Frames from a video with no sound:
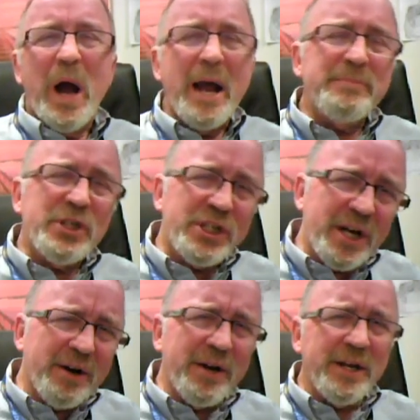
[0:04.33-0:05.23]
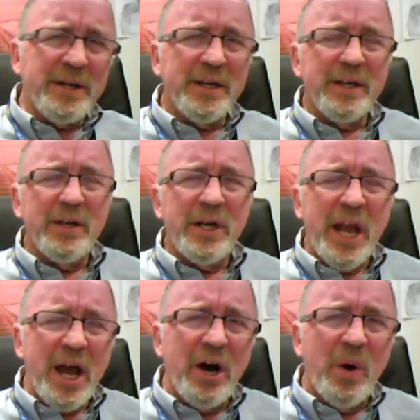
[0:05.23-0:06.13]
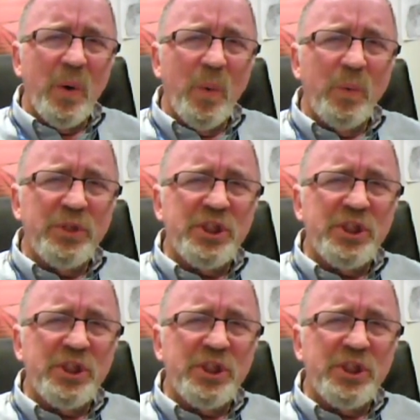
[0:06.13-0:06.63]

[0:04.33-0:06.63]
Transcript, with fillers: I'm sharing now